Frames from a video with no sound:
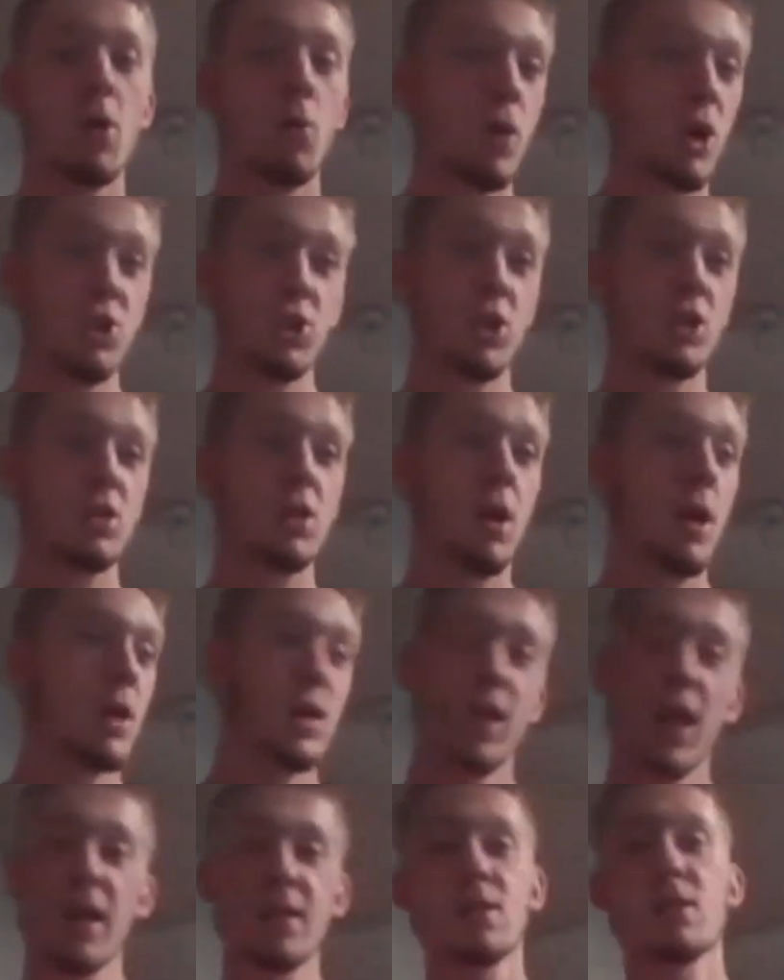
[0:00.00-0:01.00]
which is
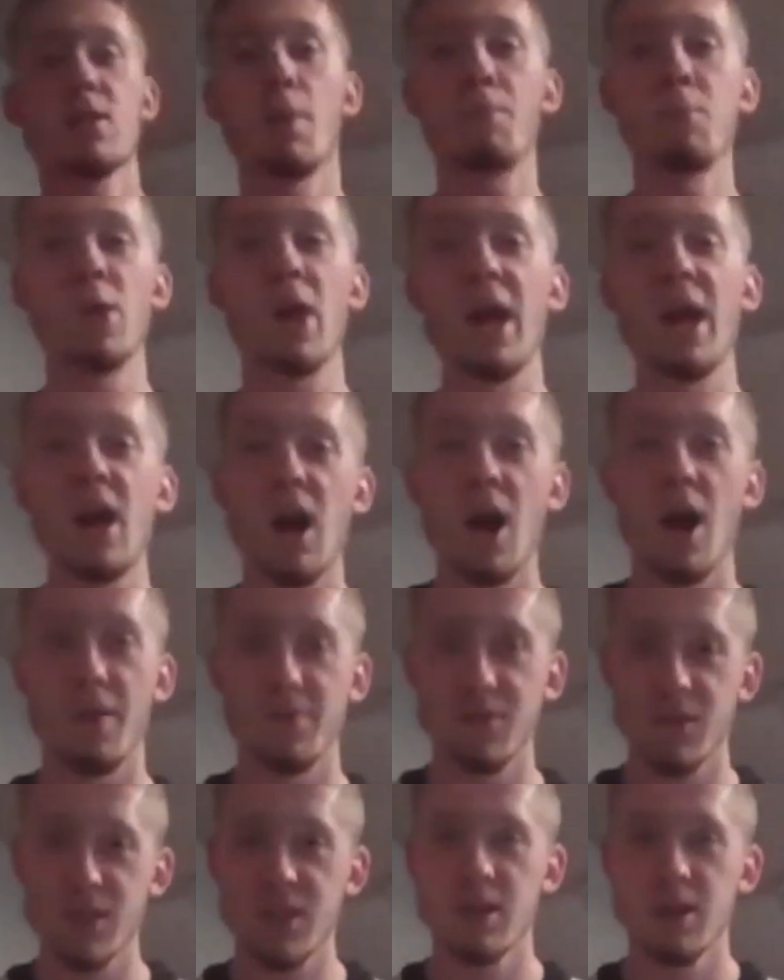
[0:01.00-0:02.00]
get to the
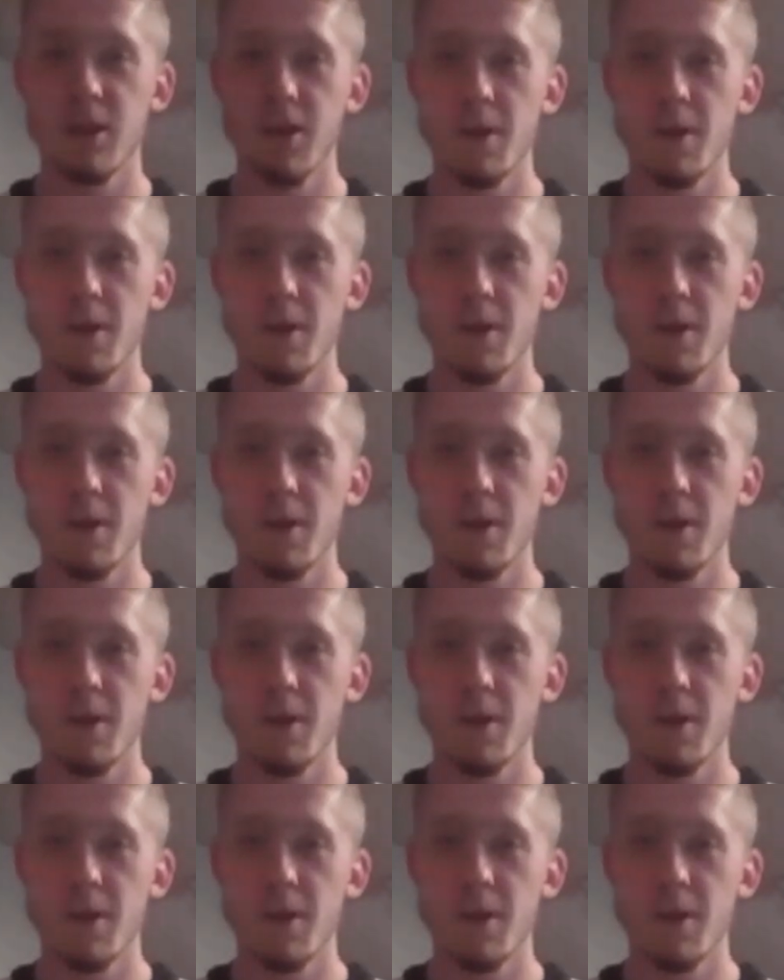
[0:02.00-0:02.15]
playoffs.